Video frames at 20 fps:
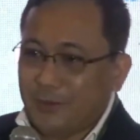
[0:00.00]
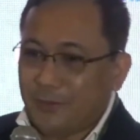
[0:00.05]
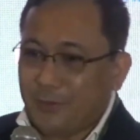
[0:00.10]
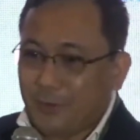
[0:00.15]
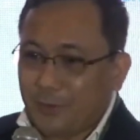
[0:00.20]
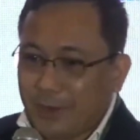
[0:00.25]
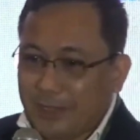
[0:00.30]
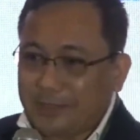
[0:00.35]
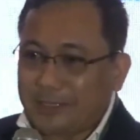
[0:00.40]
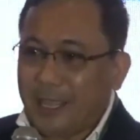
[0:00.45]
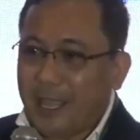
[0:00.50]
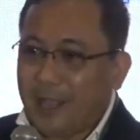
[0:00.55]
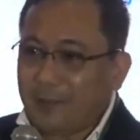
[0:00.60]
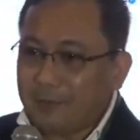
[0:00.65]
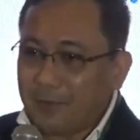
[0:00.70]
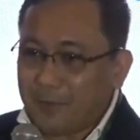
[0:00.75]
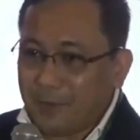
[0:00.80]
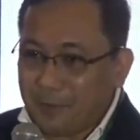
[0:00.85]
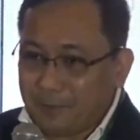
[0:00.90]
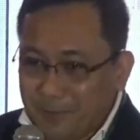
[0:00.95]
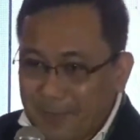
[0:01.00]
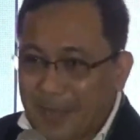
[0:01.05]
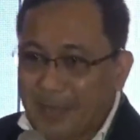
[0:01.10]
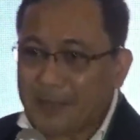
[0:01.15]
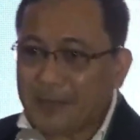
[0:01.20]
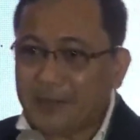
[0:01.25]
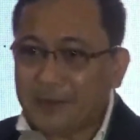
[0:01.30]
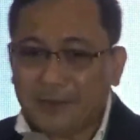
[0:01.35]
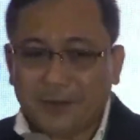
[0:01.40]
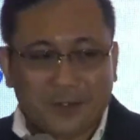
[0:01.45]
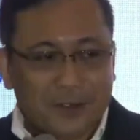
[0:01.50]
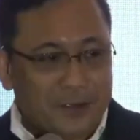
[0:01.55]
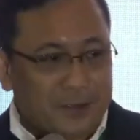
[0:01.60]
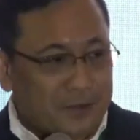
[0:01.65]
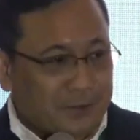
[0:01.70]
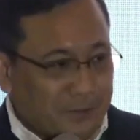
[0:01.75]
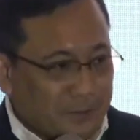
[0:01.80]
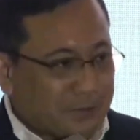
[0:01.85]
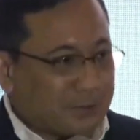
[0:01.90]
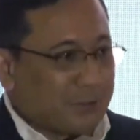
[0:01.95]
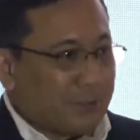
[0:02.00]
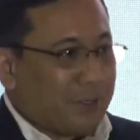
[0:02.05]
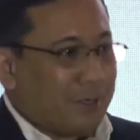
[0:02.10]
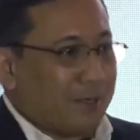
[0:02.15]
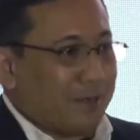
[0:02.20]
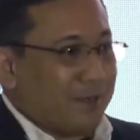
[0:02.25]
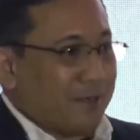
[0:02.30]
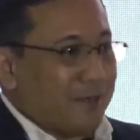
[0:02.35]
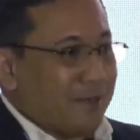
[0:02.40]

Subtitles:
we already have million user.